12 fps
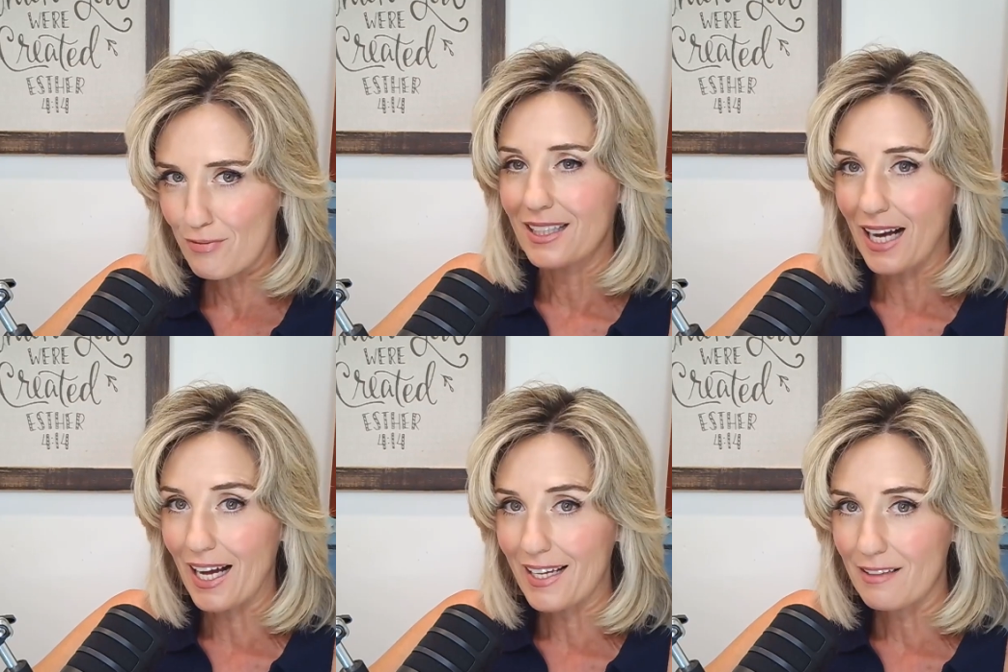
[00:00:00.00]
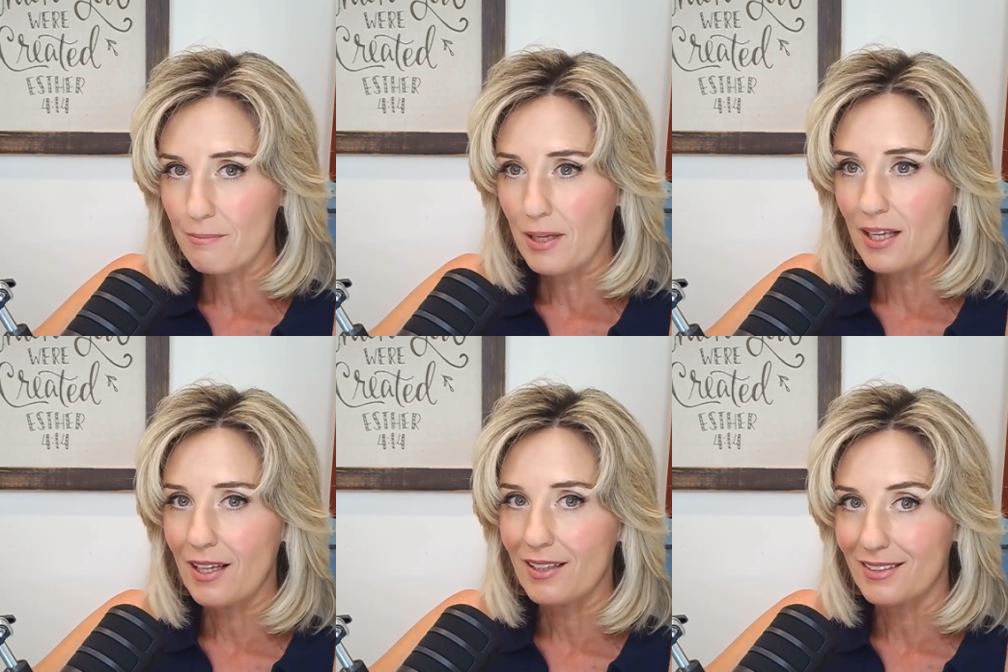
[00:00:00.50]
Guide
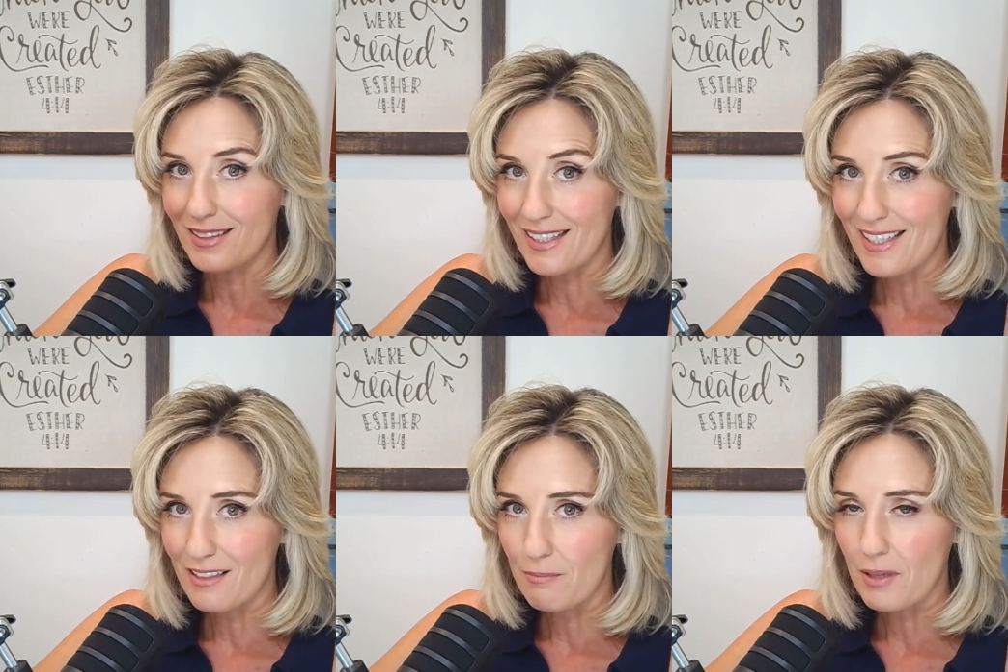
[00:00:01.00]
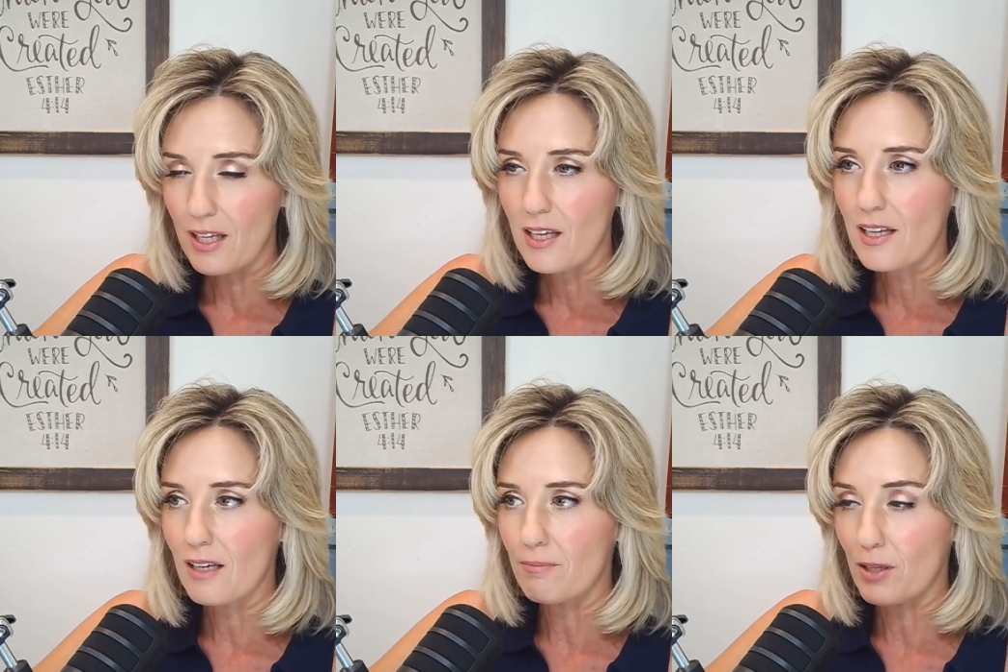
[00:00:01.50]
me, lead
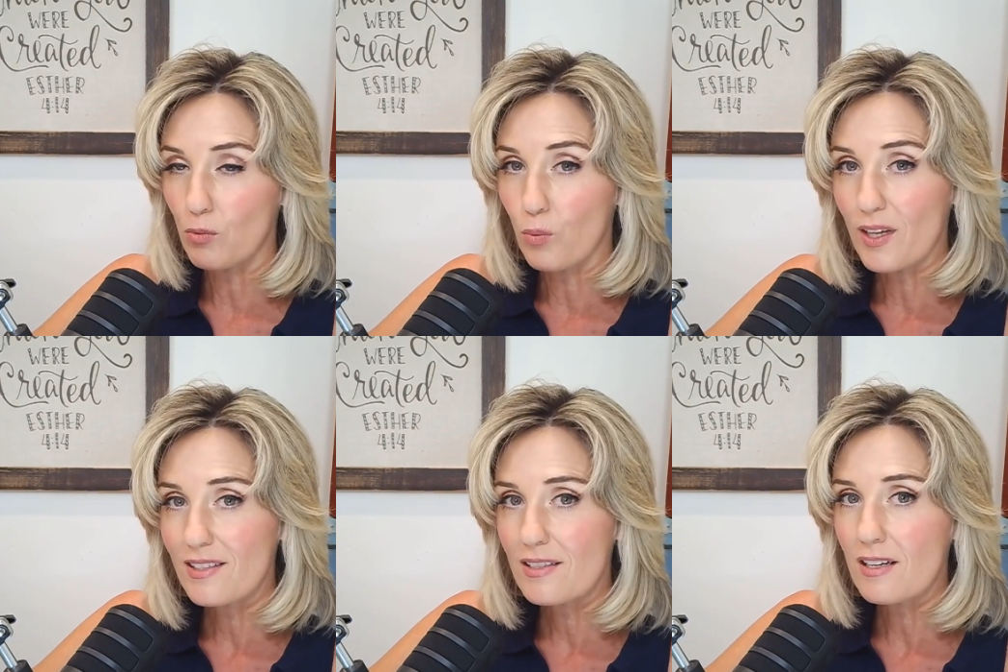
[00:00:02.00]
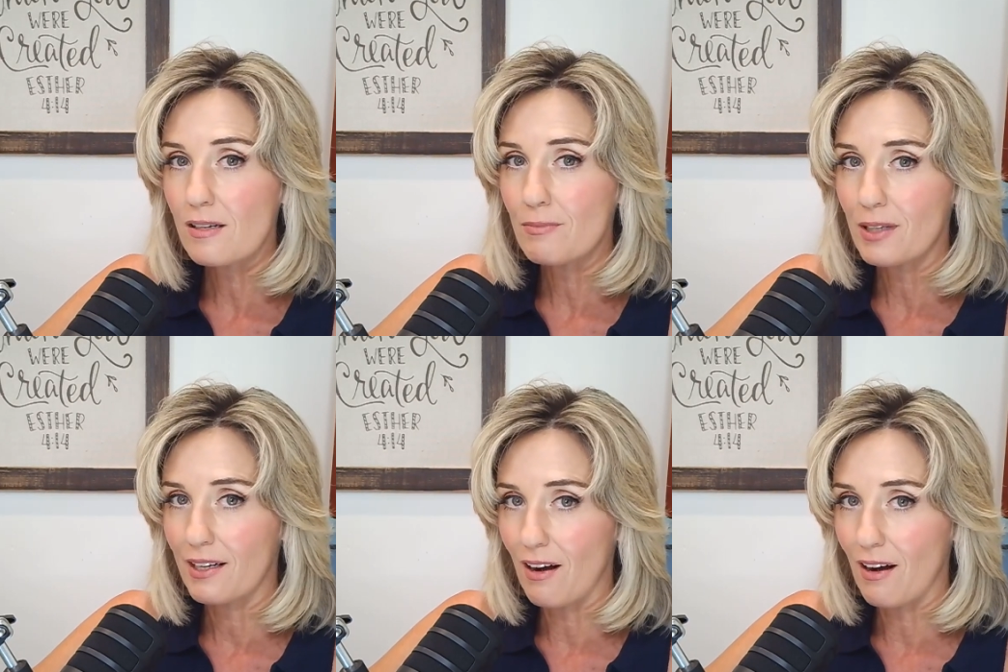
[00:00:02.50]
me, give me wisdom,